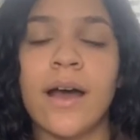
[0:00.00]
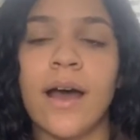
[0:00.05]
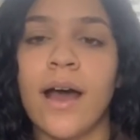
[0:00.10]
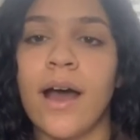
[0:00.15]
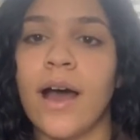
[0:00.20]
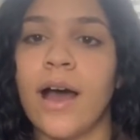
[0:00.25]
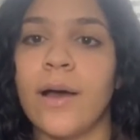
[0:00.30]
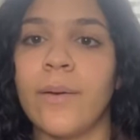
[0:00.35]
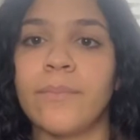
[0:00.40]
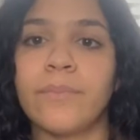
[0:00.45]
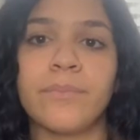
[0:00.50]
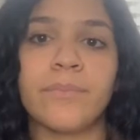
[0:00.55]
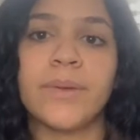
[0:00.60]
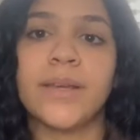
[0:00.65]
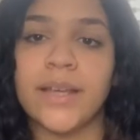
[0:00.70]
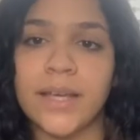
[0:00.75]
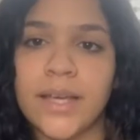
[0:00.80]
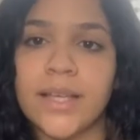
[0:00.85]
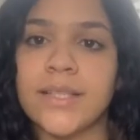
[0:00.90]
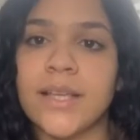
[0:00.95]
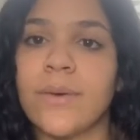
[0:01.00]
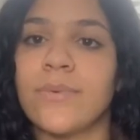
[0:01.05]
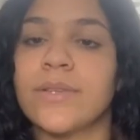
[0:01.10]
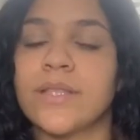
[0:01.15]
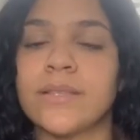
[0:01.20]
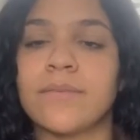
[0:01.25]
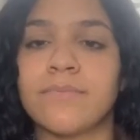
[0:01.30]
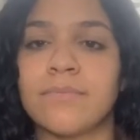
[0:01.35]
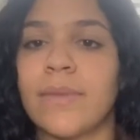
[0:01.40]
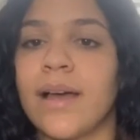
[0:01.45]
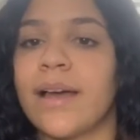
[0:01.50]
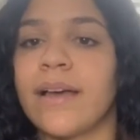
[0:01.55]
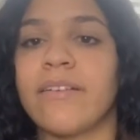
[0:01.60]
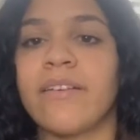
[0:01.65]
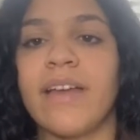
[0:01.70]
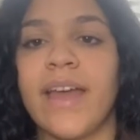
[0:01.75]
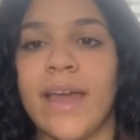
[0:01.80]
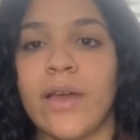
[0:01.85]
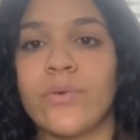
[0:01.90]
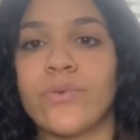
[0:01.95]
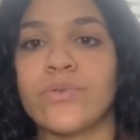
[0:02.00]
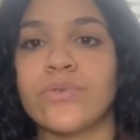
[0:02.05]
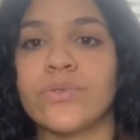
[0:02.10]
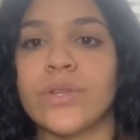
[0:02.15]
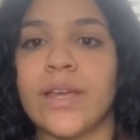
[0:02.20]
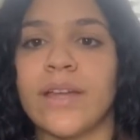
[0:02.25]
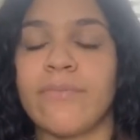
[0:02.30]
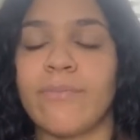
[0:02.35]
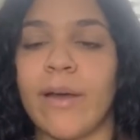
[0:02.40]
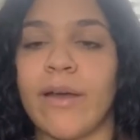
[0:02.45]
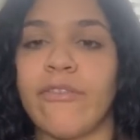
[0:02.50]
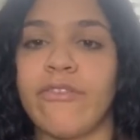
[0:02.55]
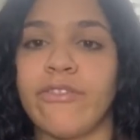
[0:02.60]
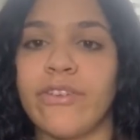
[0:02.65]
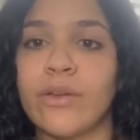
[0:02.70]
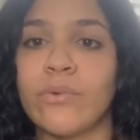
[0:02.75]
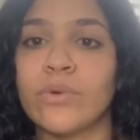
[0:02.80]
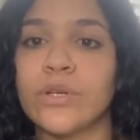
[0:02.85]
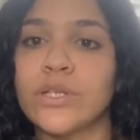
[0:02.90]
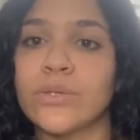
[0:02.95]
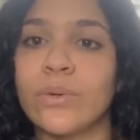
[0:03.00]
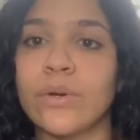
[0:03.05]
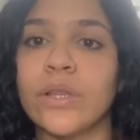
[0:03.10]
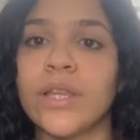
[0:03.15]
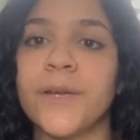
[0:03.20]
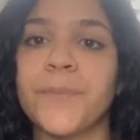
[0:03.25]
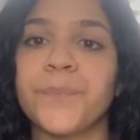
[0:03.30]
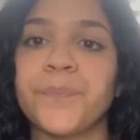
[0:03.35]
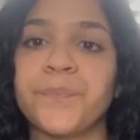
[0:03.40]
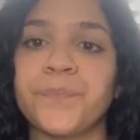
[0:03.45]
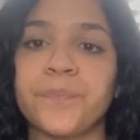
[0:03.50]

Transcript: um, because I was my ankles and my feet were swollen.